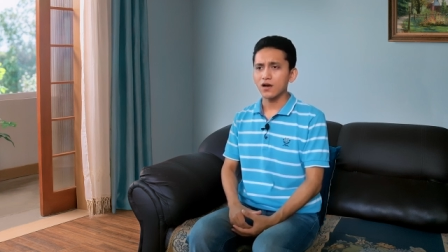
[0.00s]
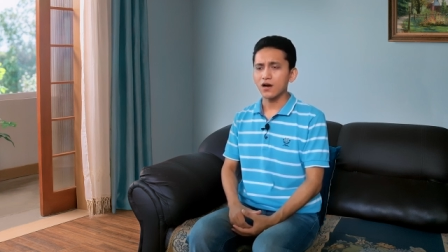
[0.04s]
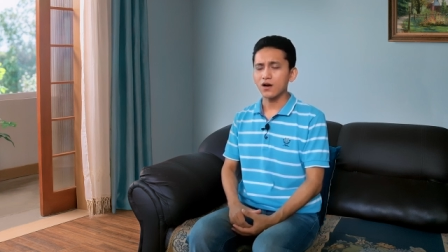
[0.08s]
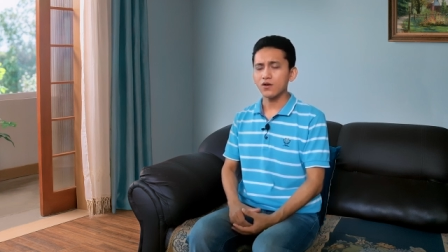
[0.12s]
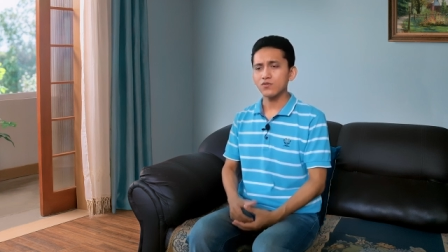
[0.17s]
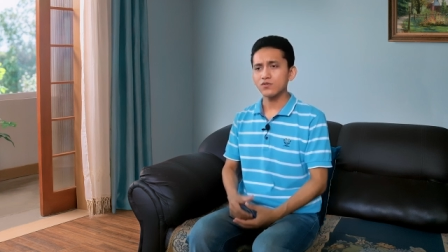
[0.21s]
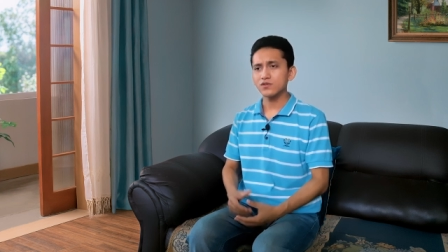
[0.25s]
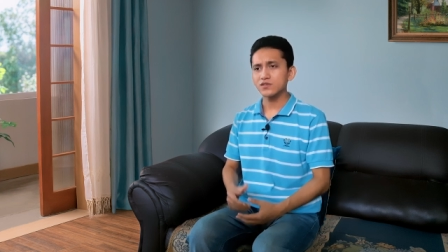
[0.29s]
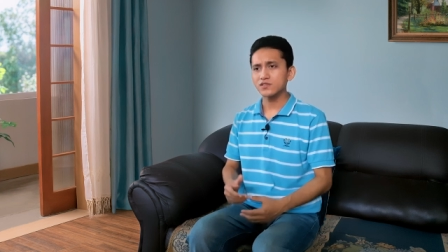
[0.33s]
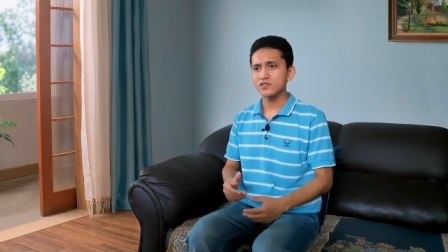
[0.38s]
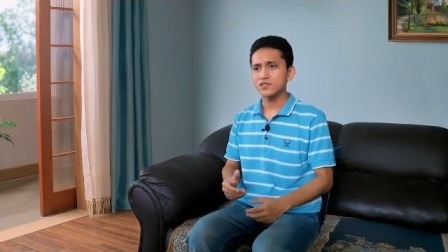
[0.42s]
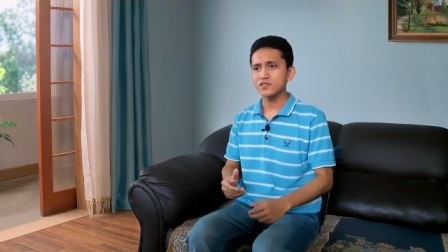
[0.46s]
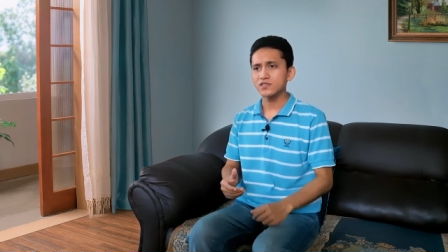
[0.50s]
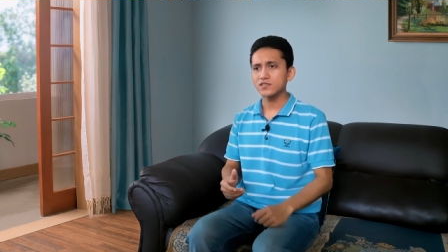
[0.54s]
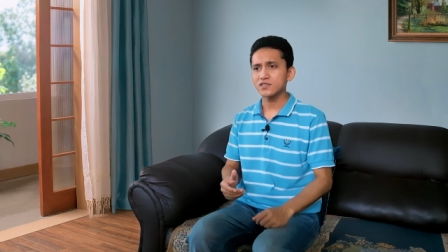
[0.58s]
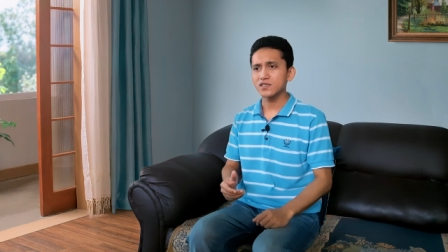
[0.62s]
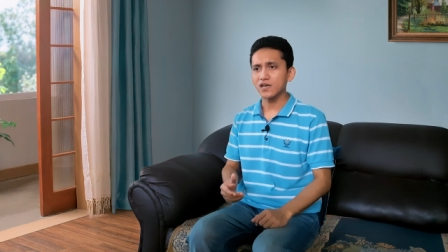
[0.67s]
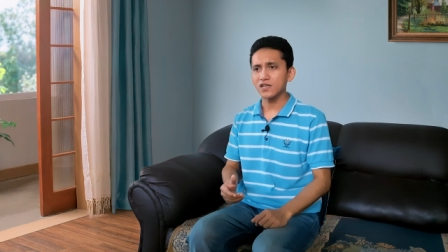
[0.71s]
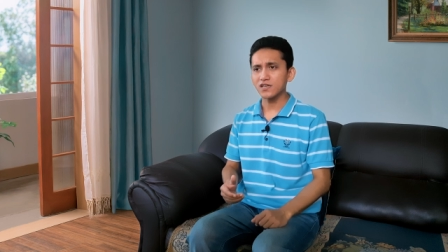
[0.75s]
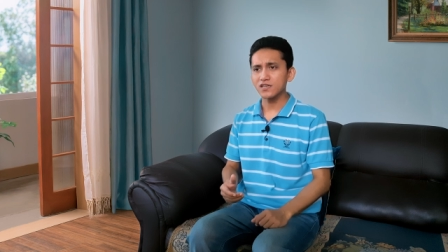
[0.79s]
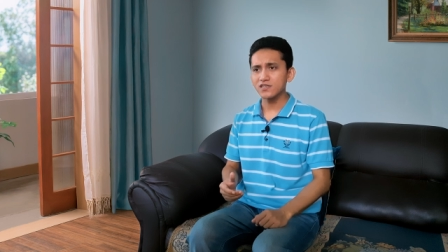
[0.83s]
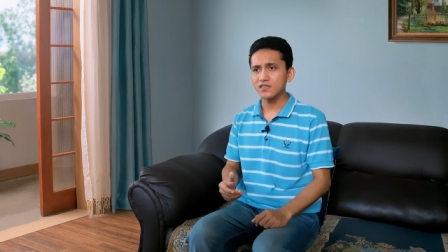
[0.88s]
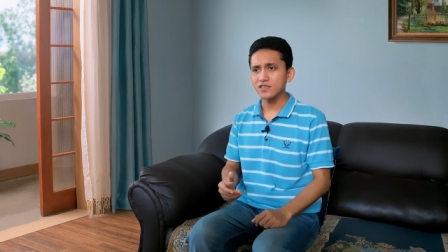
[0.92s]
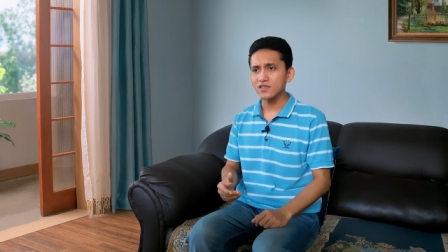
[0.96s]
How is this
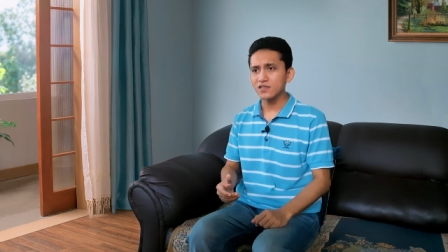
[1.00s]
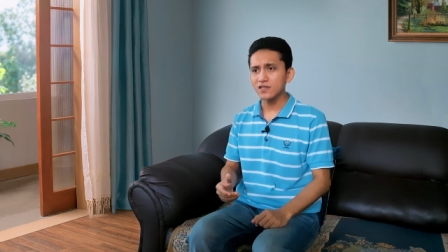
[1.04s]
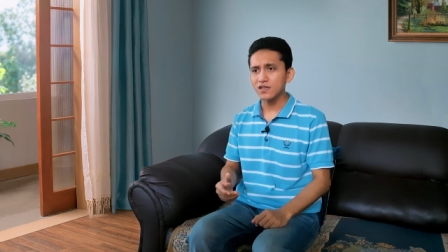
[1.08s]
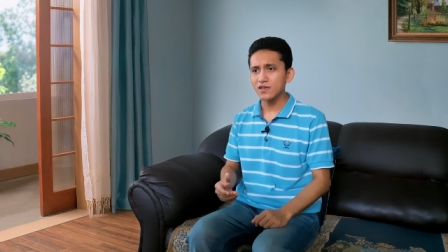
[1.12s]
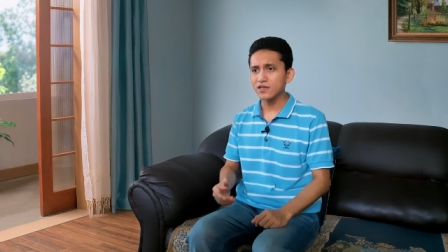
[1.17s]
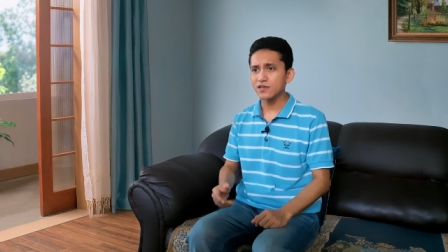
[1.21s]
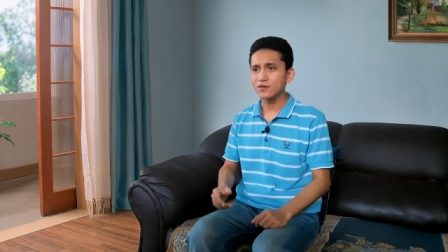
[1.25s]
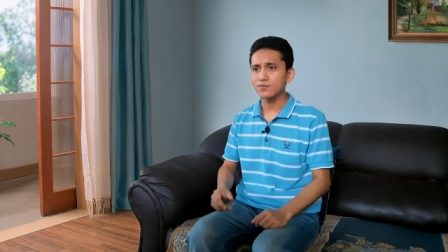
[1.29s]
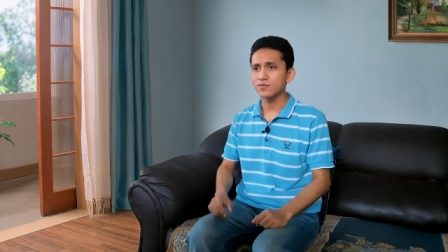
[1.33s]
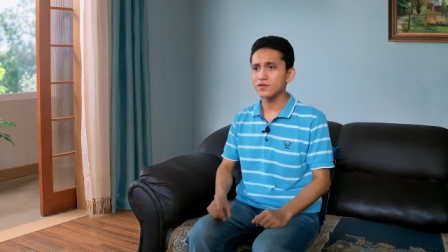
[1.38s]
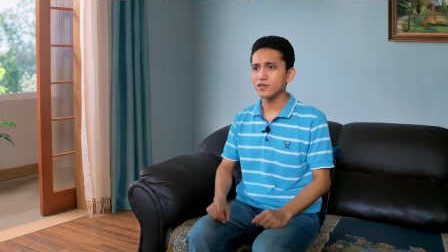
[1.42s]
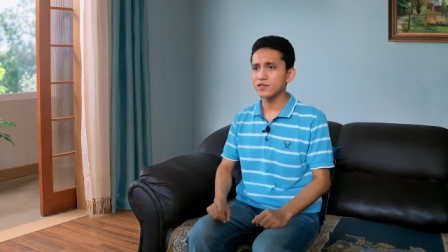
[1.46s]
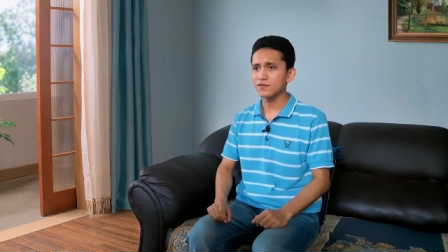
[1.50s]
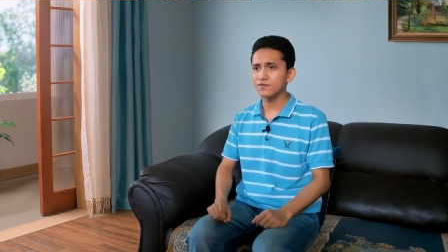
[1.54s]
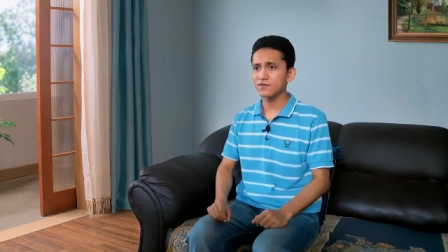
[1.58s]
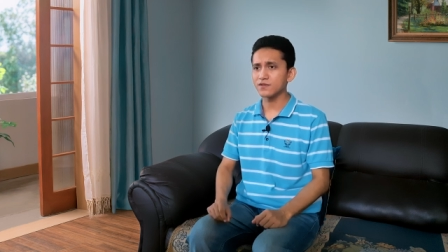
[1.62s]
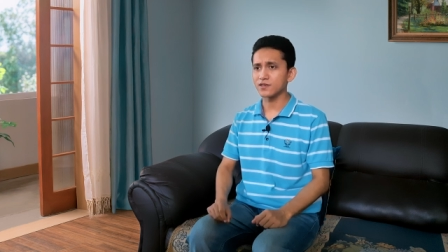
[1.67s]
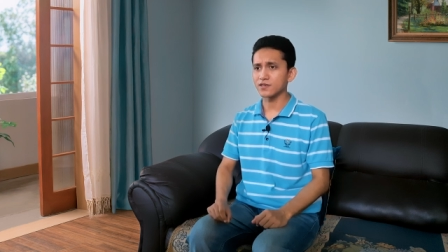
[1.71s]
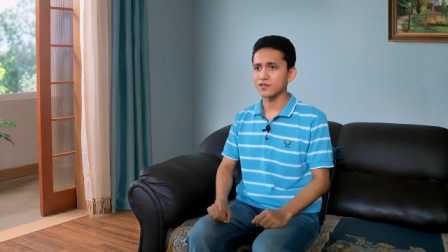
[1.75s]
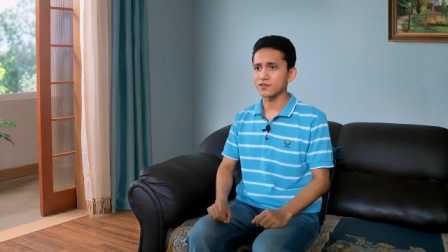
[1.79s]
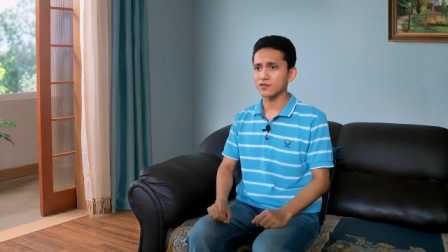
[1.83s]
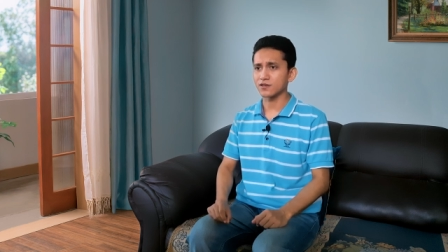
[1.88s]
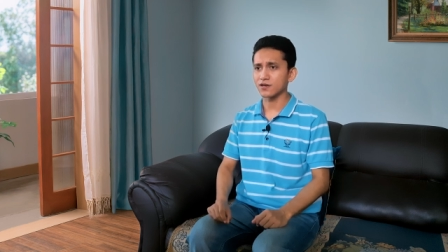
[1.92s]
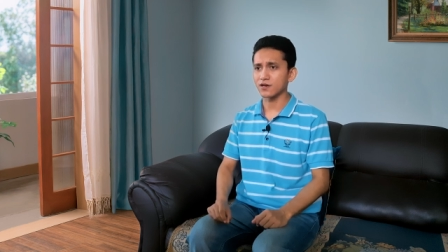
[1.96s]
anything like a believer
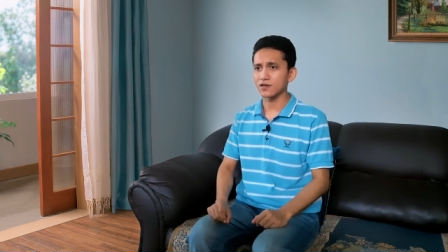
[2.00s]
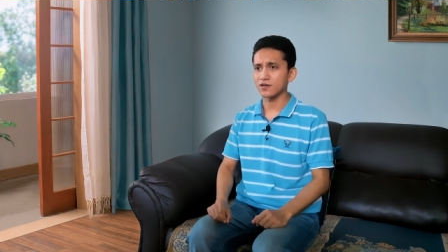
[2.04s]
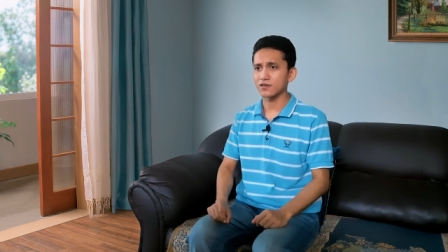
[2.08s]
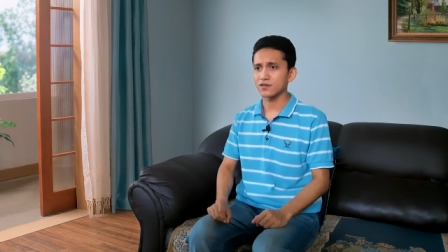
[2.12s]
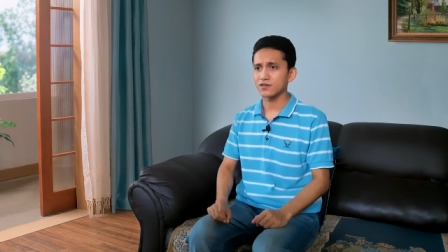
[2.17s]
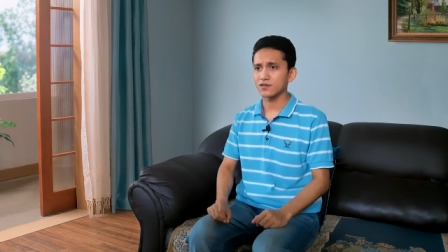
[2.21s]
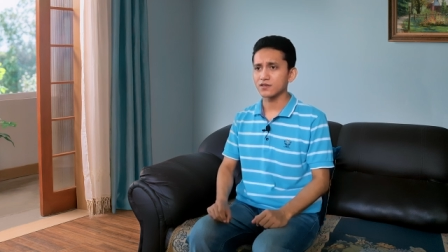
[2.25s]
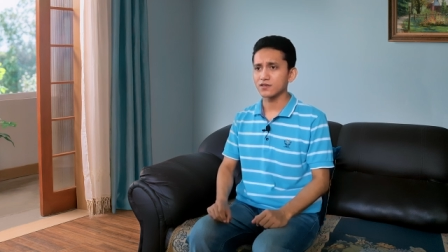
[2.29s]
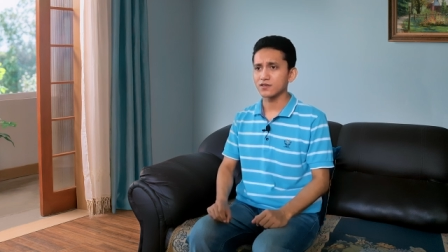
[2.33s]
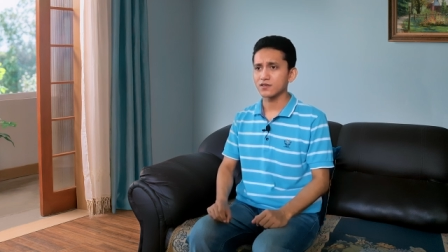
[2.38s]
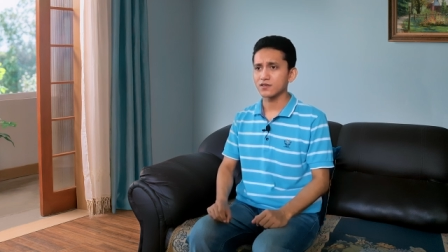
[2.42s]
in God?